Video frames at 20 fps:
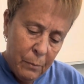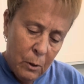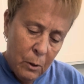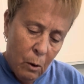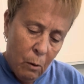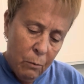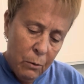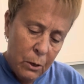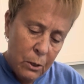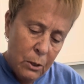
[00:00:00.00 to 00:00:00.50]

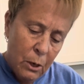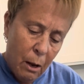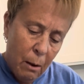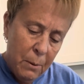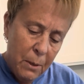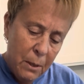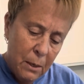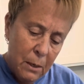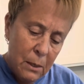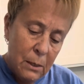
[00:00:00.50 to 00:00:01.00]
over the top
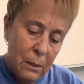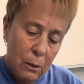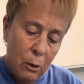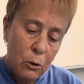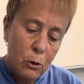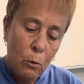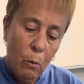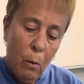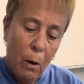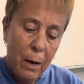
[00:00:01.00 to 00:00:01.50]
of this, and
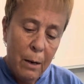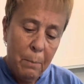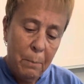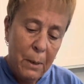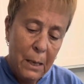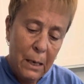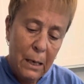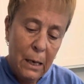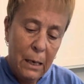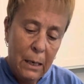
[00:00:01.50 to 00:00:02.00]
there's quite a
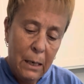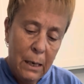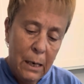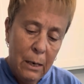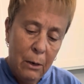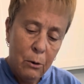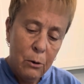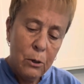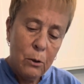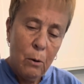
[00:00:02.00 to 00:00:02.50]
bit in
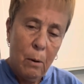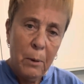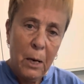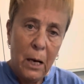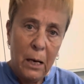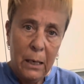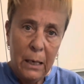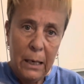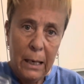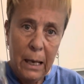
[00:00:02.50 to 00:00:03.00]
here, so I'm not
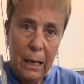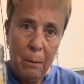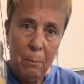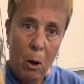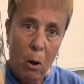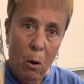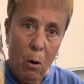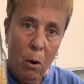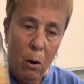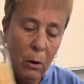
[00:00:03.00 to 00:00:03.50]
gonna get them
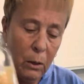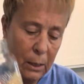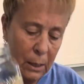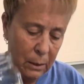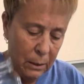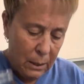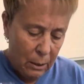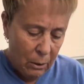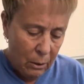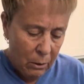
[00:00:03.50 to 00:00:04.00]
all in
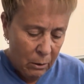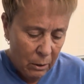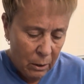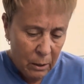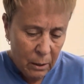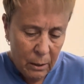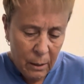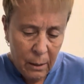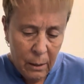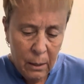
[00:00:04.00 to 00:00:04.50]
there.
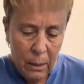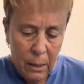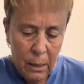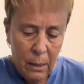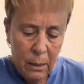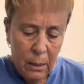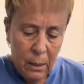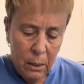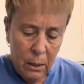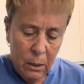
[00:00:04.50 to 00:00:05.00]

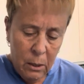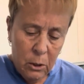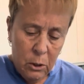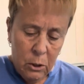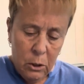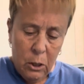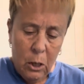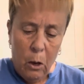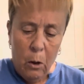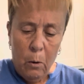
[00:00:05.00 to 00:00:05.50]

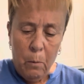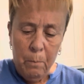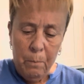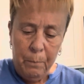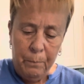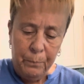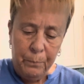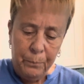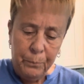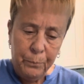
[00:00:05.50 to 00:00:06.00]
So
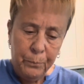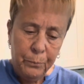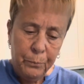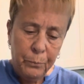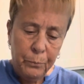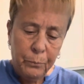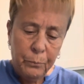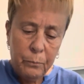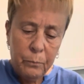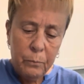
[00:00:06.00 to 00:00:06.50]

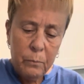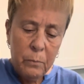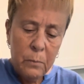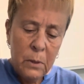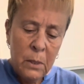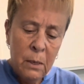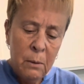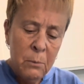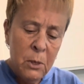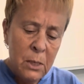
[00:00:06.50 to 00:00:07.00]

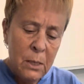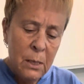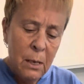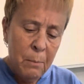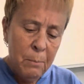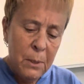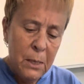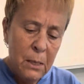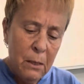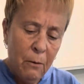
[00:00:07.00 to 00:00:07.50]
I'm just
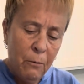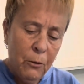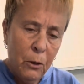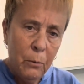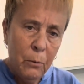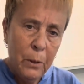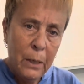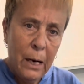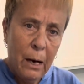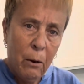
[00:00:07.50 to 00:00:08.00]
emptying the
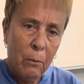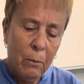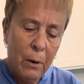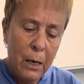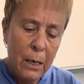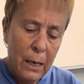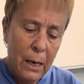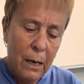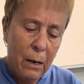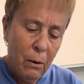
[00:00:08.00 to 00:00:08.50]
fluid out
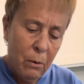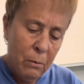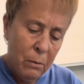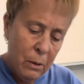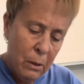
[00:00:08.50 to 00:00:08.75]
right now.